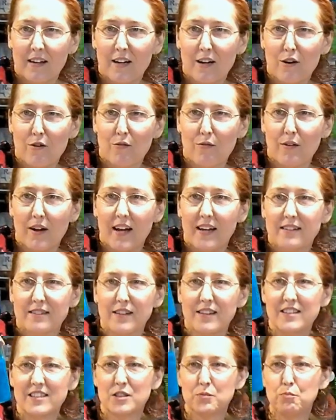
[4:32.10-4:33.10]
All right,
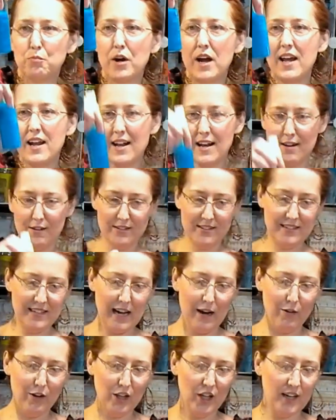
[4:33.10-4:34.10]
so let's spray it out and see
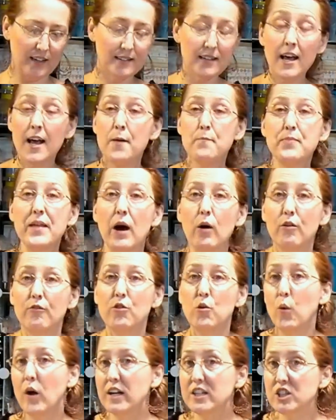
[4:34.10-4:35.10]
how it looks. Now,
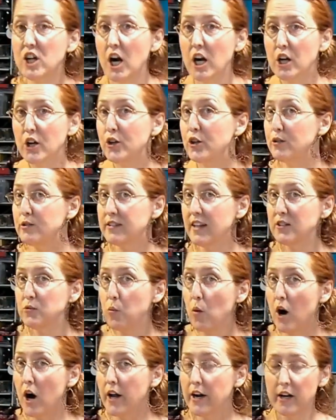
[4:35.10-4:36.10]
if you want it darker, use
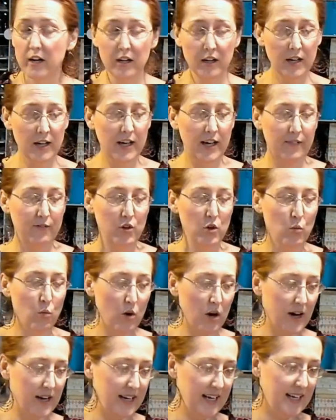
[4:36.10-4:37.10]
less water. If you
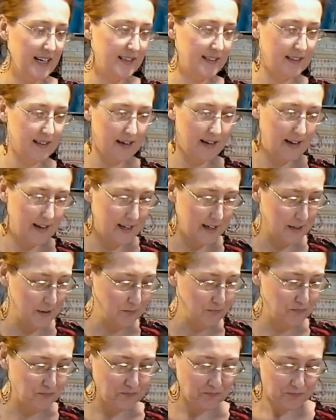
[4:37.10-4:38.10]
want it
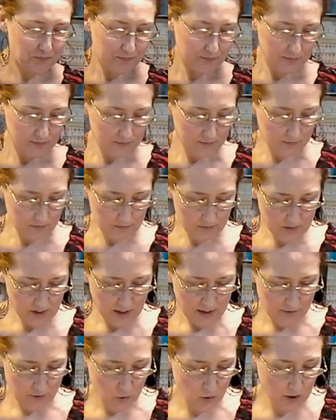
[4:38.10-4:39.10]
um,
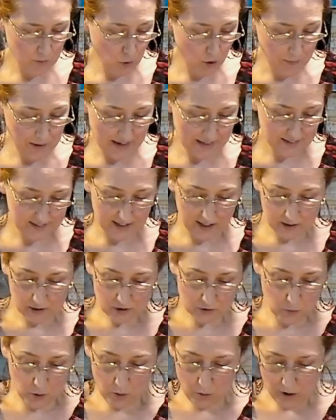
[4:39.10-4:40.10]
you want it more pastel,
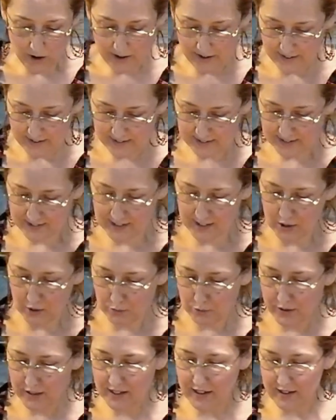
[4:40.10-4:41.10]
use more water. It's, you
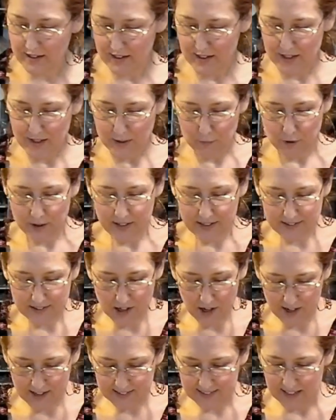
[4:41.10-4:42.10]
know, pretty, pretty
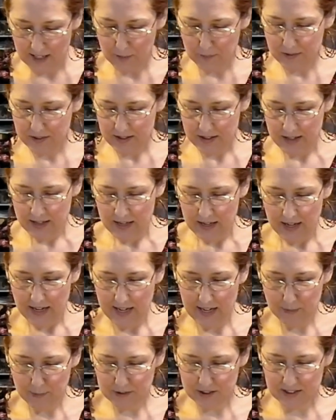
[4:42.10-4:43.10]
easy concept.
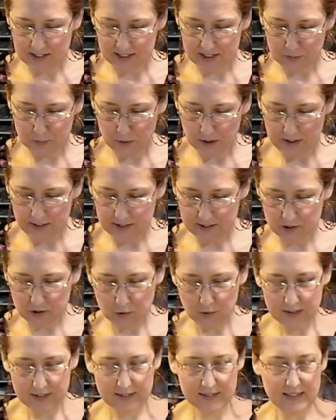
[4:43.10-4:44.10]
And I'm just going to spray this
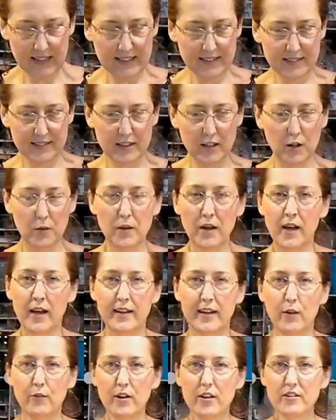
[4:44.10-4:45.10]
through a stencil.
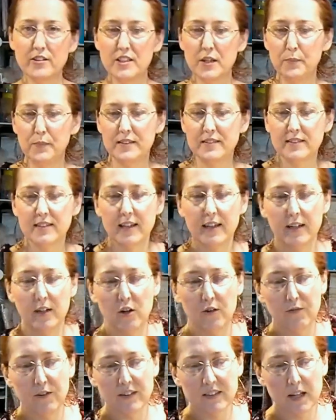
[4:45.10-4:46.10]
Now another tip is to,
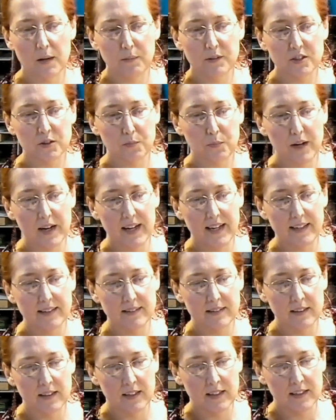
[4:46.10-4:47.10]
your first couple
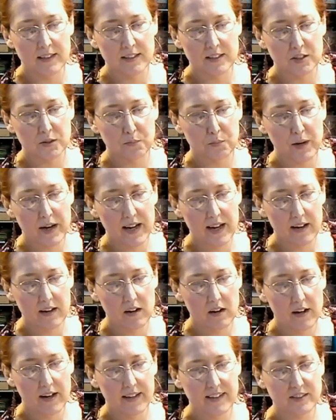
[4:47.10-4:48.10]
sprays, spray
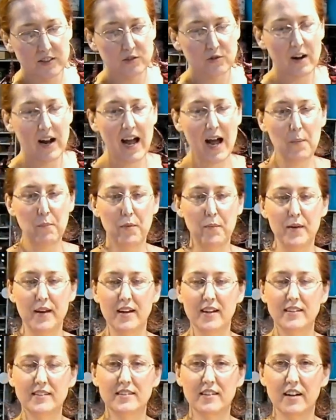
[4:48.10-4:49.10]
it on a scrap
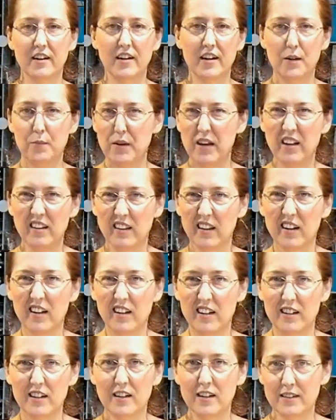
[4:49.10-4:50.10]
because they're going to be a
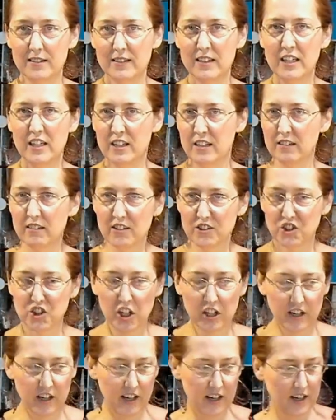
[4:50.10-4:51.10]
little, little
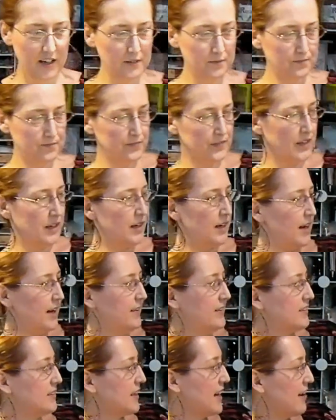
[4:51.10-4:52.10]
chunkier.
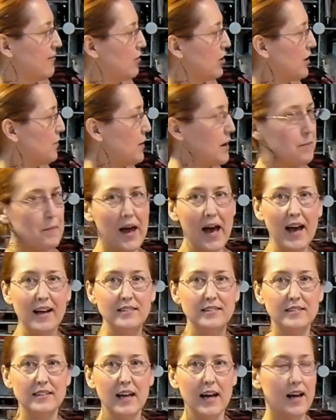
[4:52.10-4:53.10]
And this is kind of going to be a
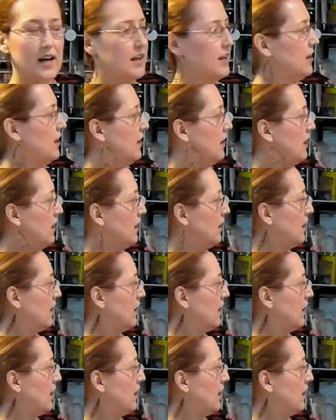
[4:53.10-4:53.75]
pastel.